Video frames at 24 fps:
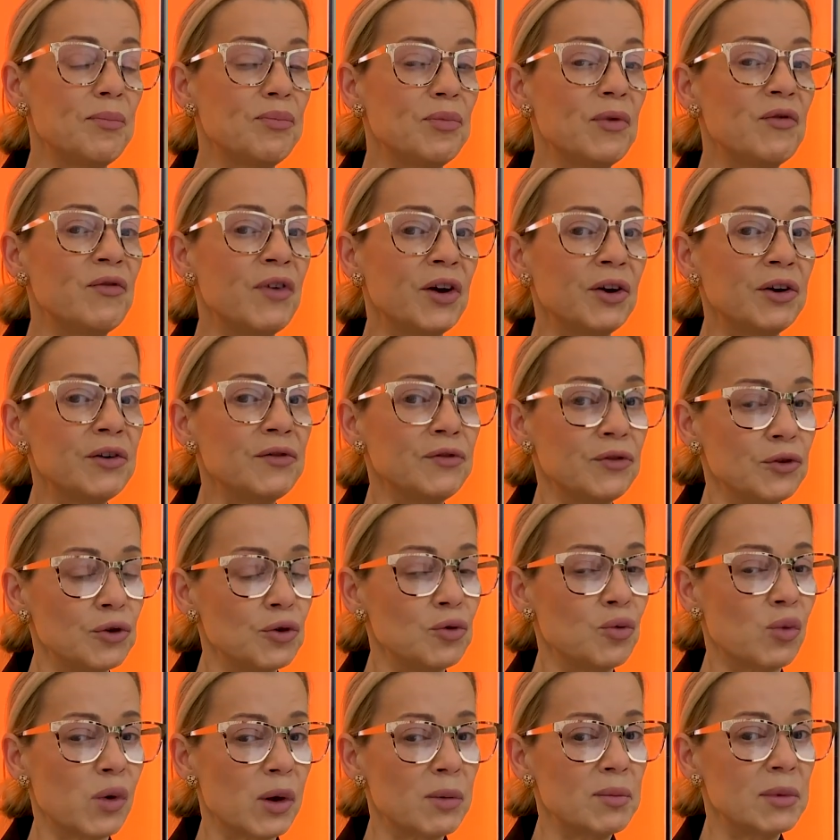Very few
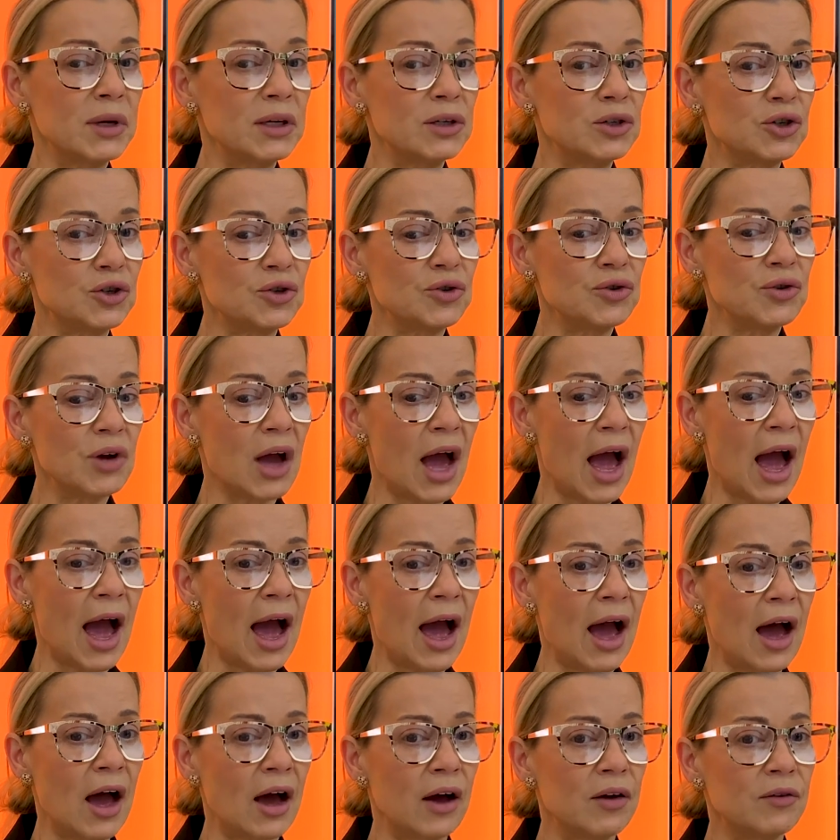women do
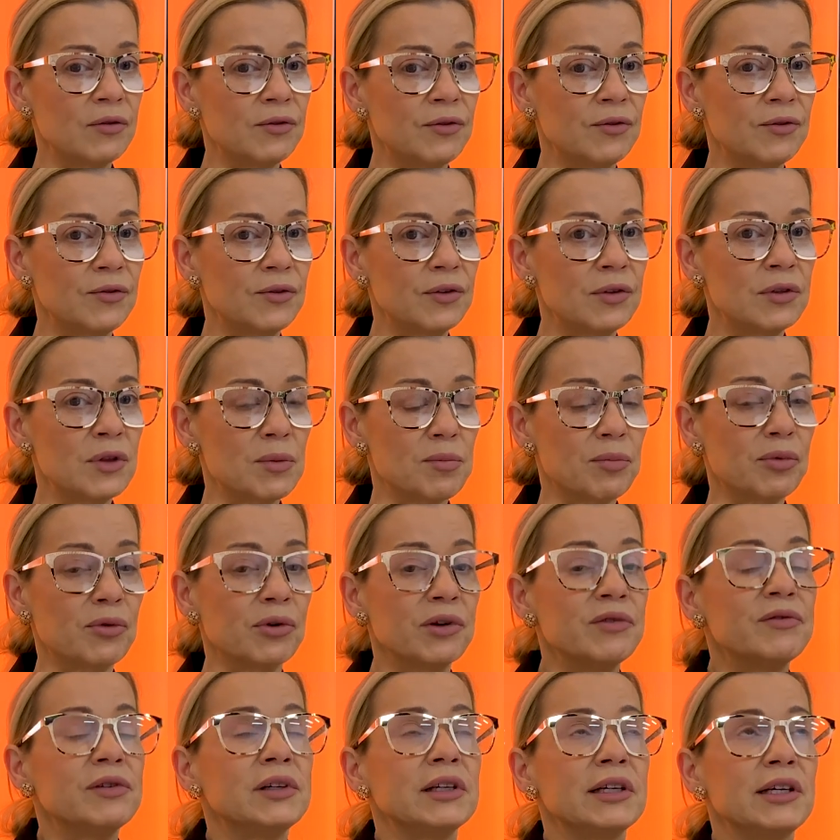have the
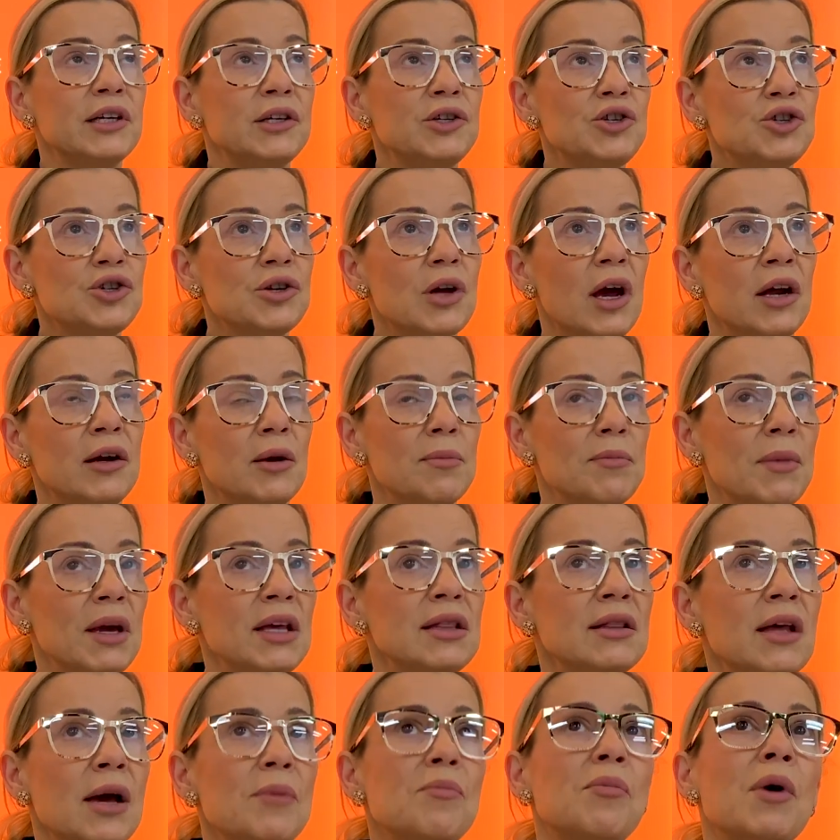privilege, and I mean
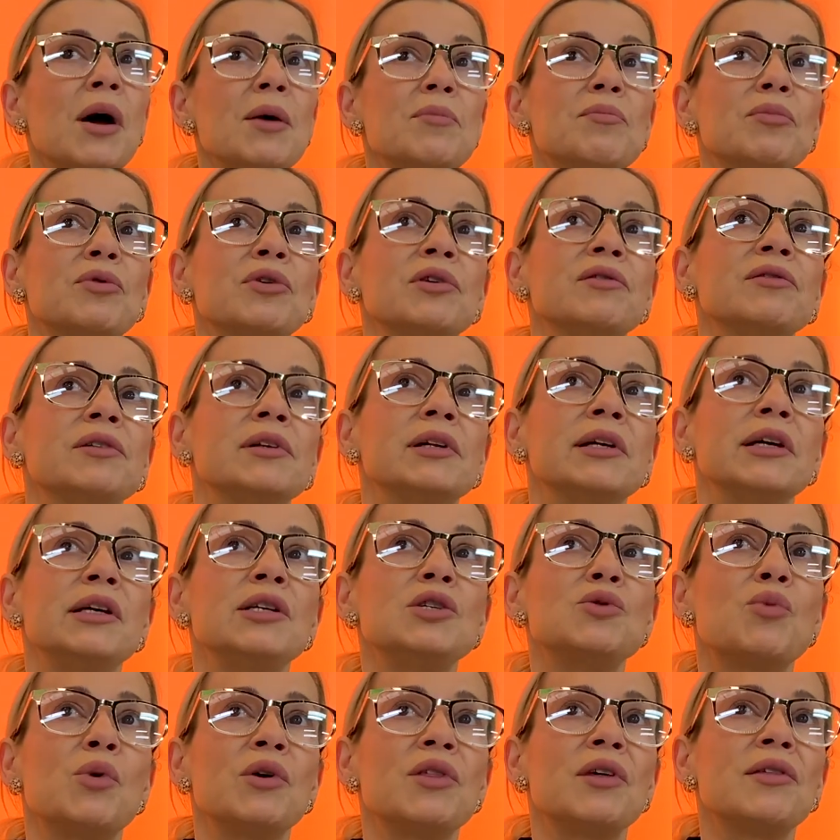that by privilege,
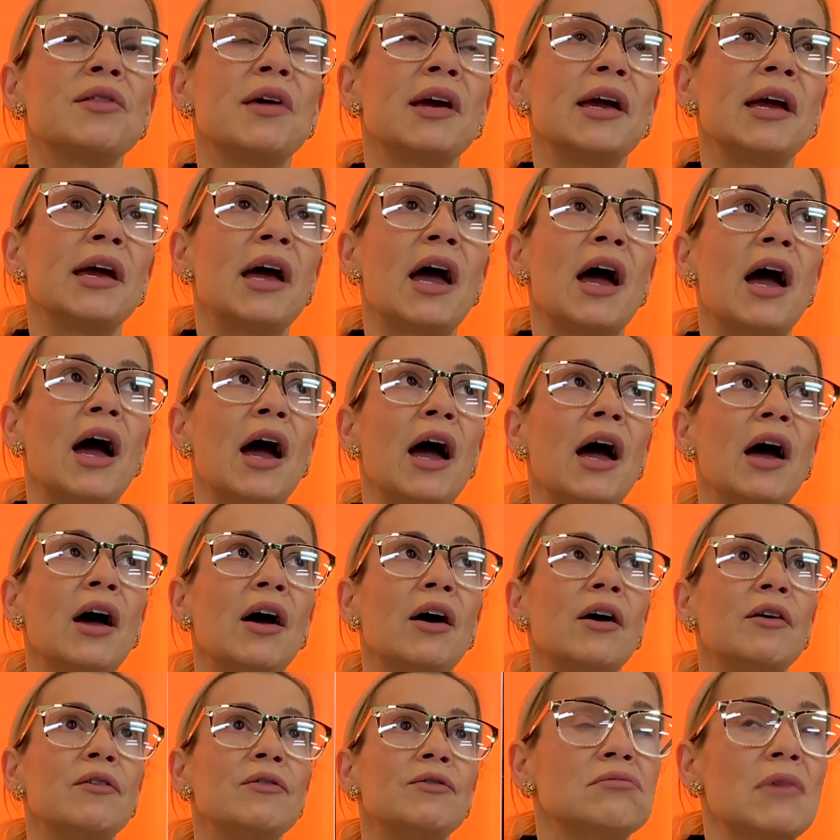whether they
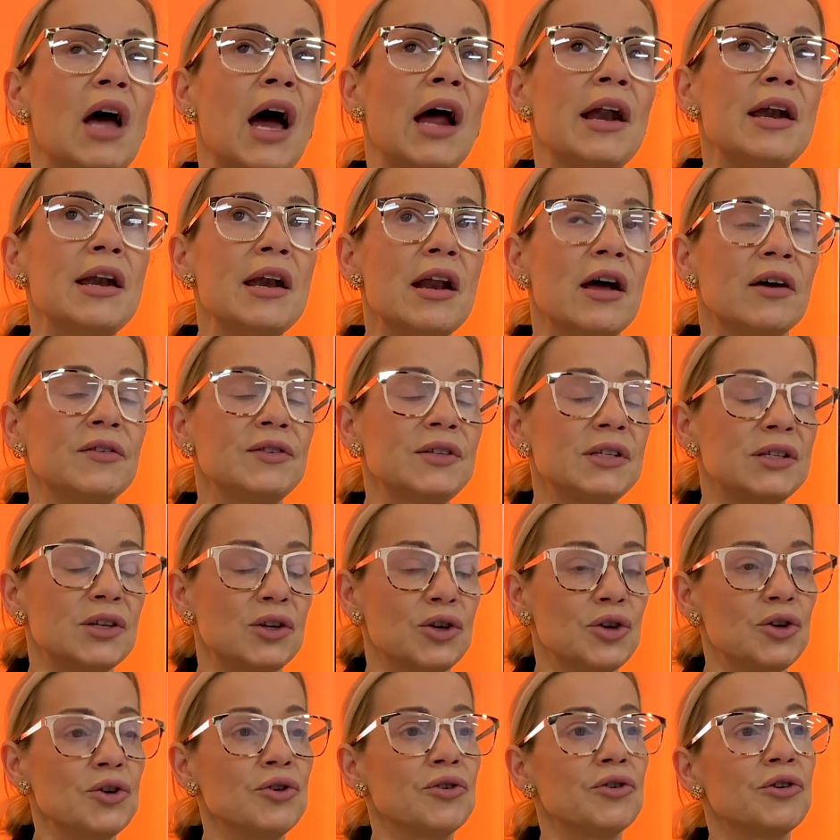have enough
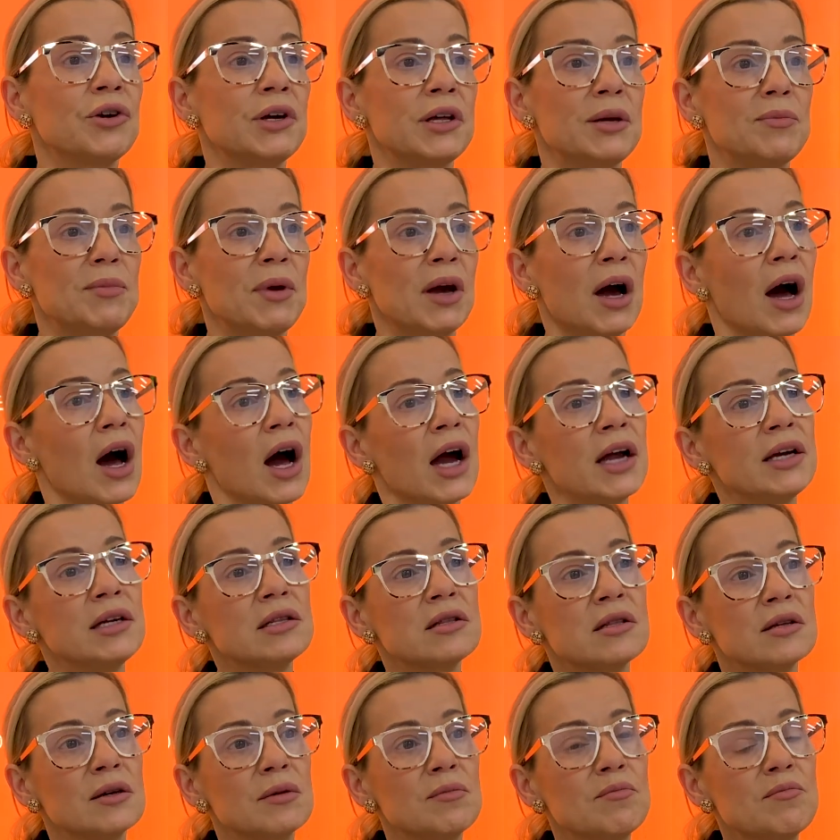security behind
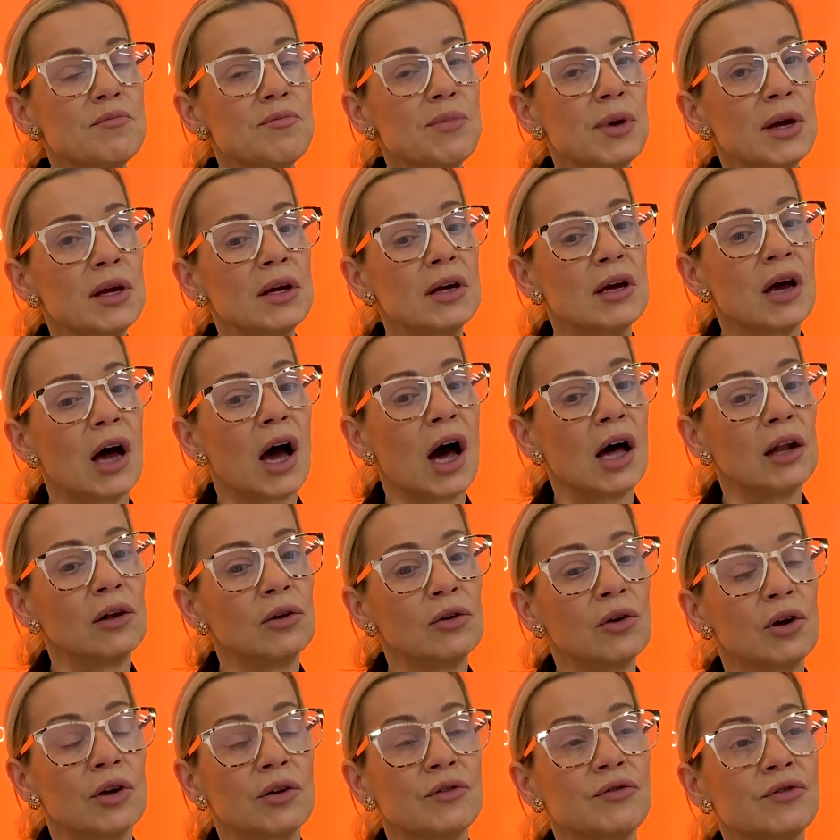them, but a
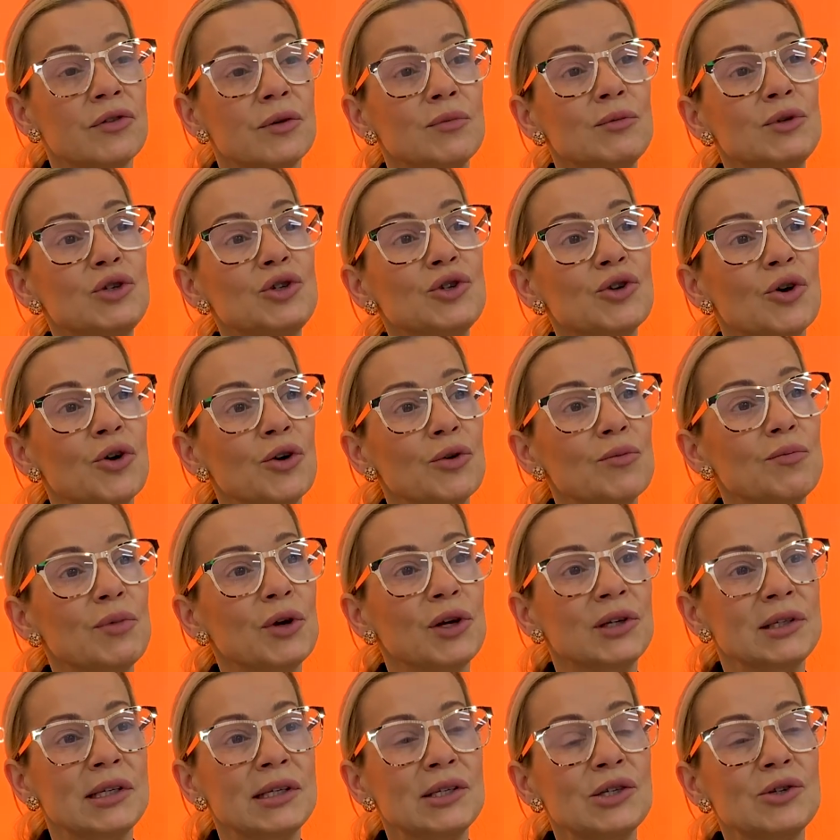lot of them don't,
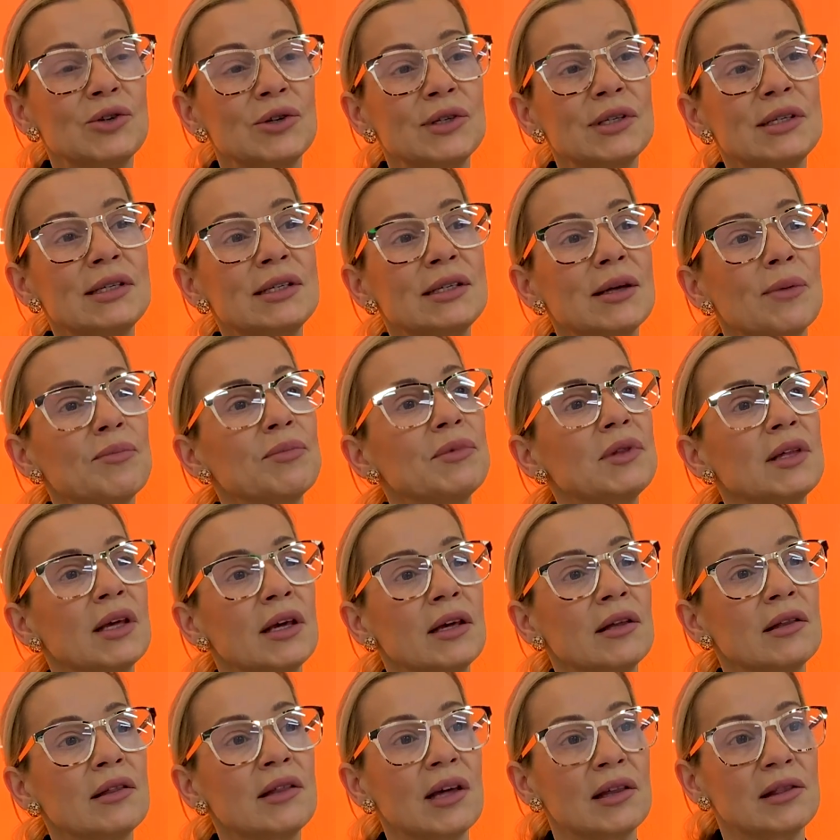because it's not
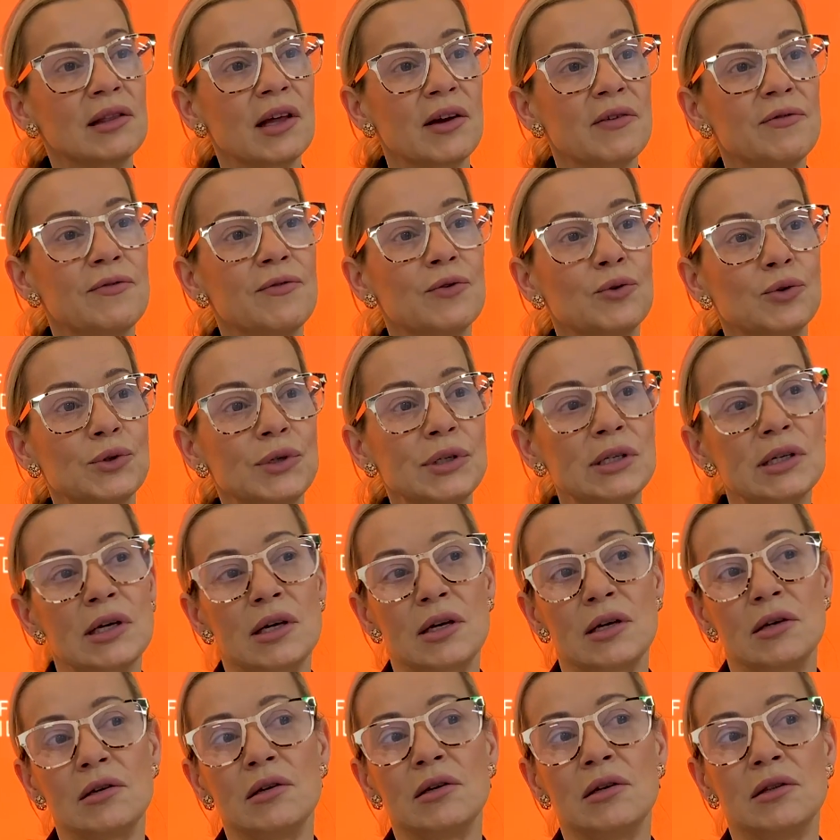something that they
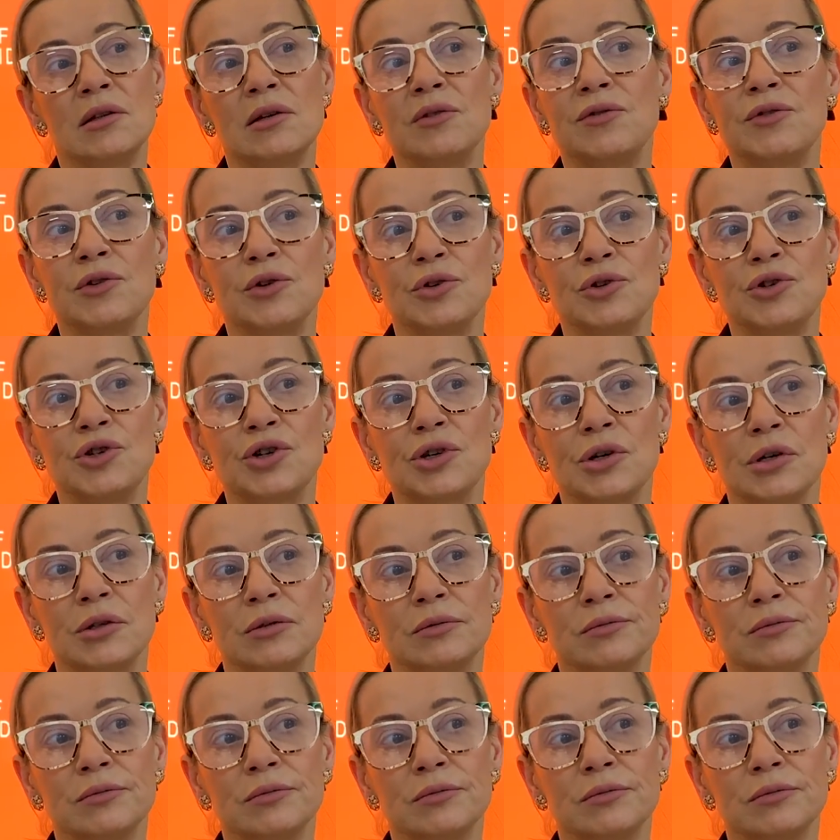foresee in the future.